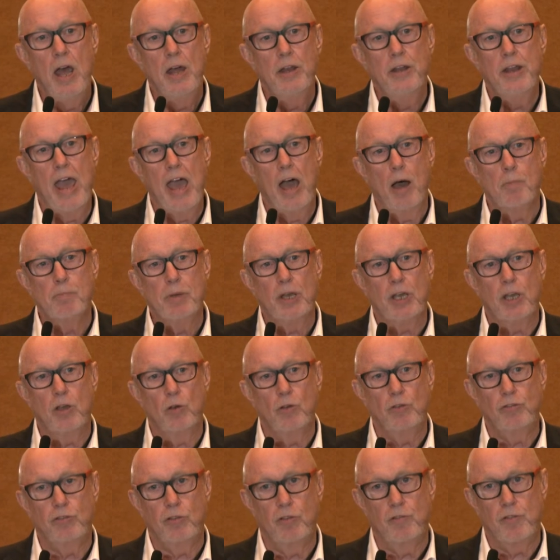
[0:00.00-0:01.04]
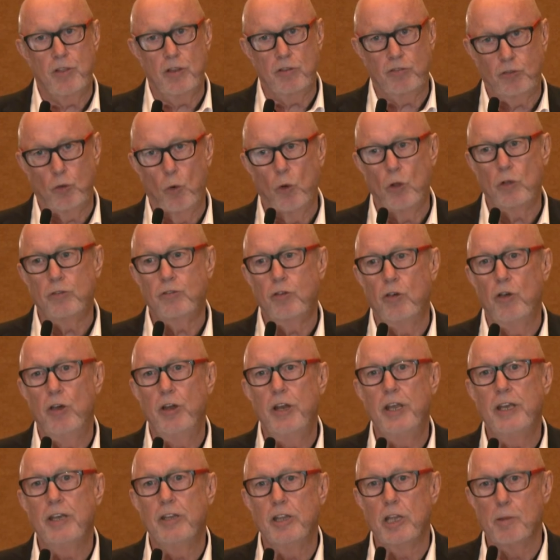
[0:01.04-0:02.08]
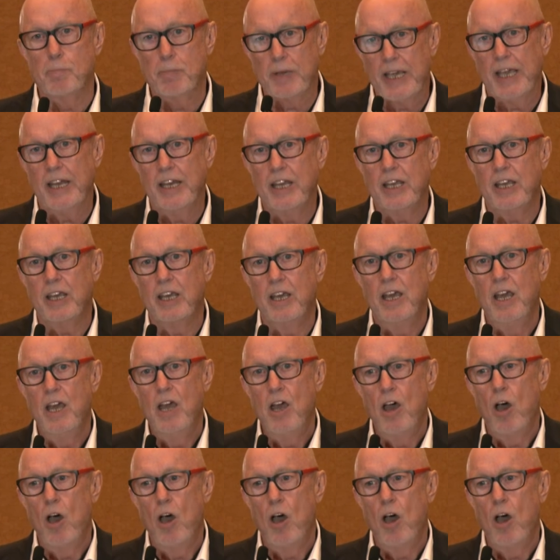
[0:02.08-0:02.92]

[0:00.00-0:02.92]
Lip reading: now, because of the soil turning and the beginning